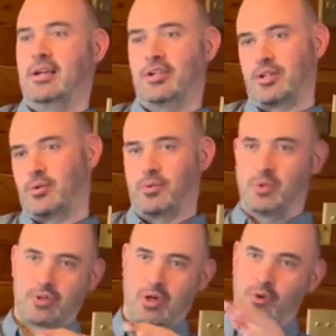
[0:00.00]
So we
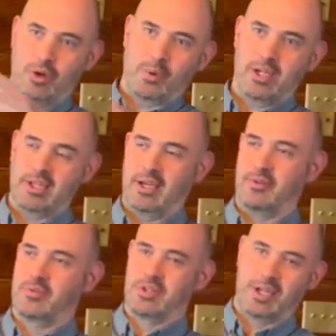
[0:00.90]
drove all the way
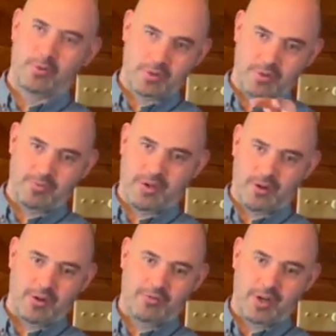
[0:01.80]
down, stayed with a
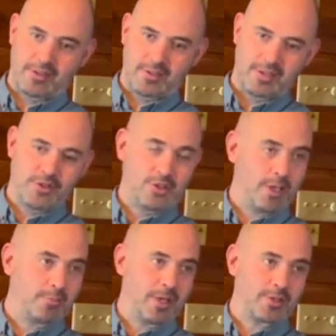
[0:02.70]
farrier friend in
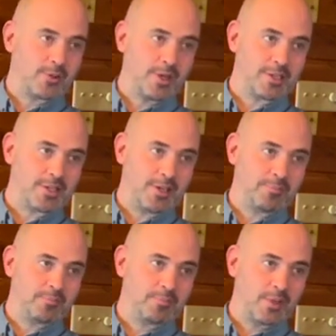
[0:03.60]
Germany, had a great
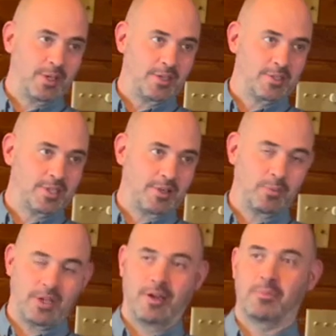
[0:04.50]
time staying
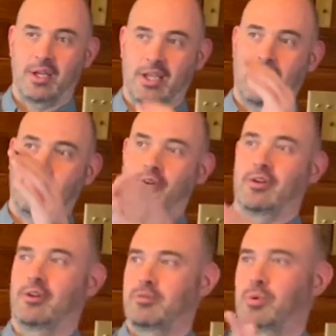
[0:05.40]
with them, and then carried on.
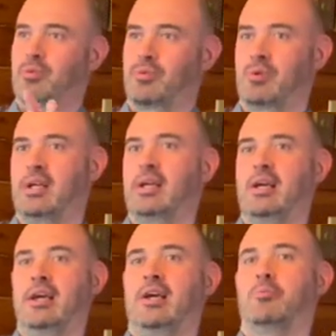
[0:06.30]
It was beautiful.
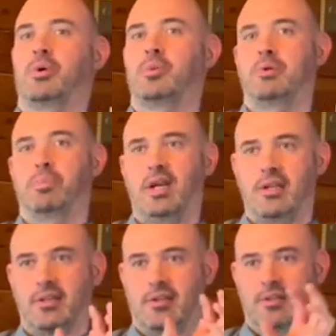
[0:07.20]
But we
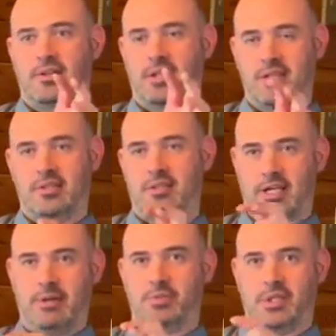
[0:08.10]
picked this
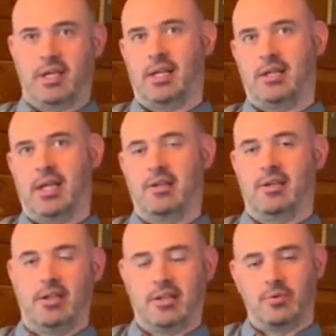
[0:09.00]
campsite, and then
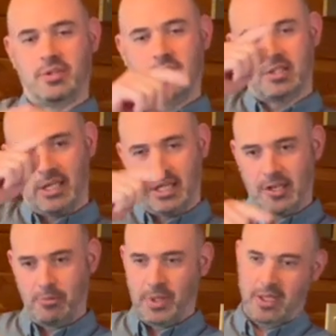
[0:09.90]
there's a little
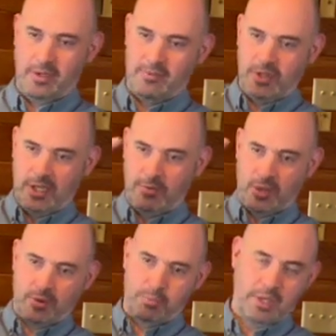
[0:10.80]
bit of Germany
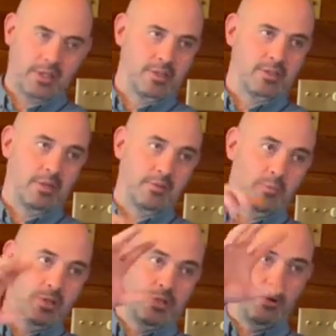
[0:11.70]
called Berchtesgaden,
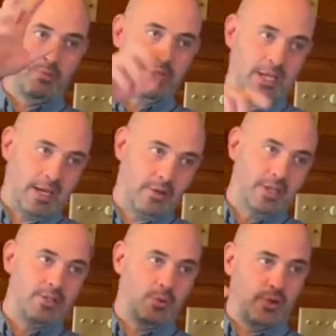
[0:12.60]
which comes down
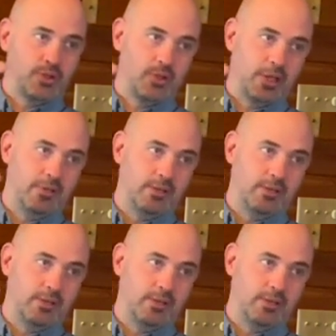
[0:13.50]
into Austria.